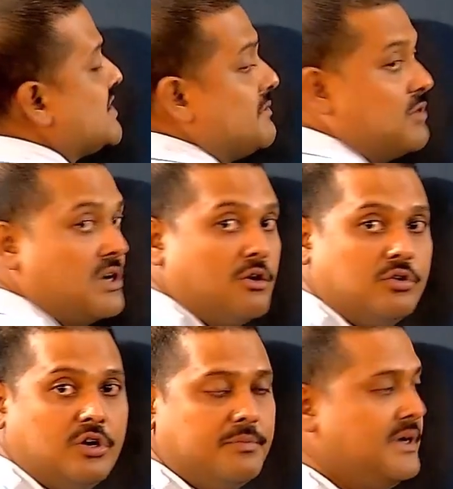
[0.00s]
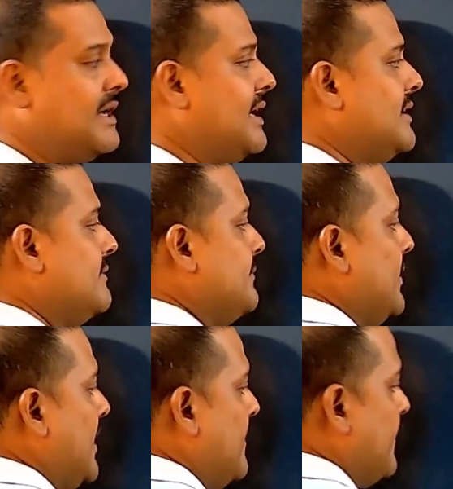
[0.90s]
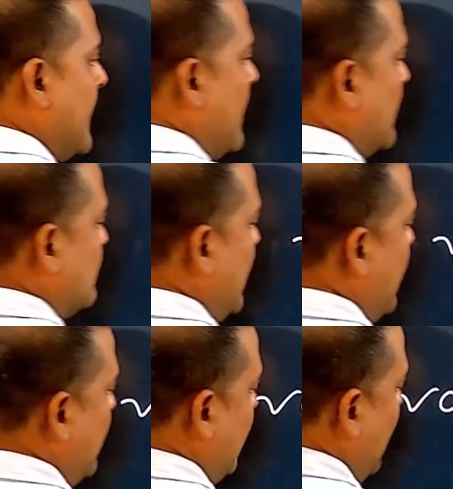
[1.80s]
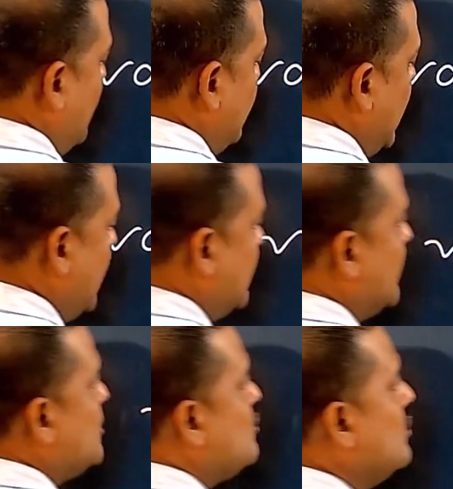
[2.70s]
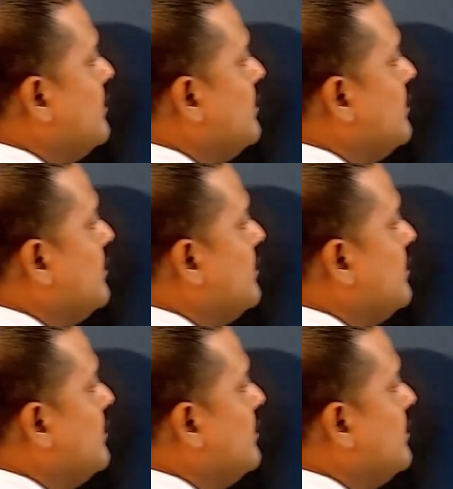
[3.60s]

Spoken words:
dot out dot println. Okay, so we are trying to print these two,